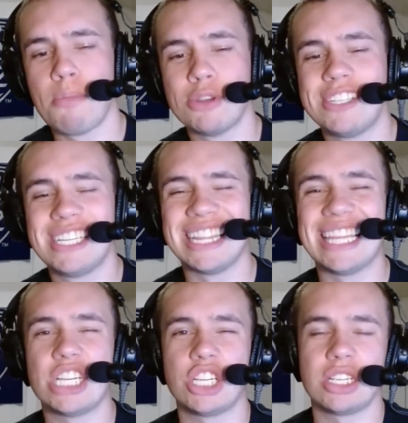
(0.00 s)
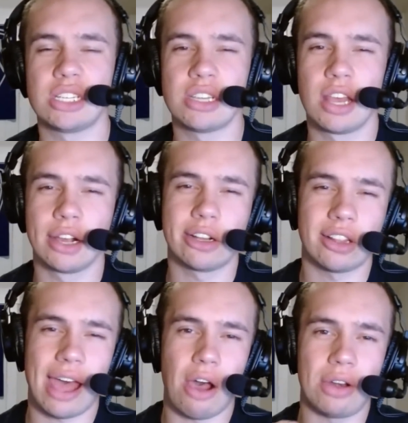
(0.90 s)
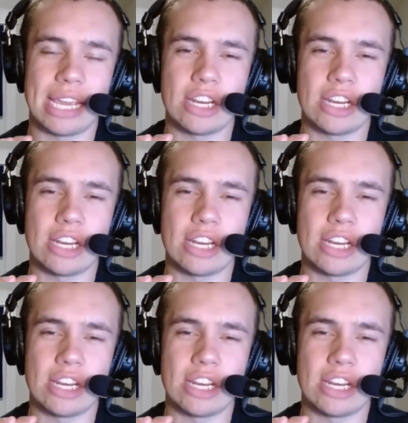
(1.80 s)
most delicious cloud.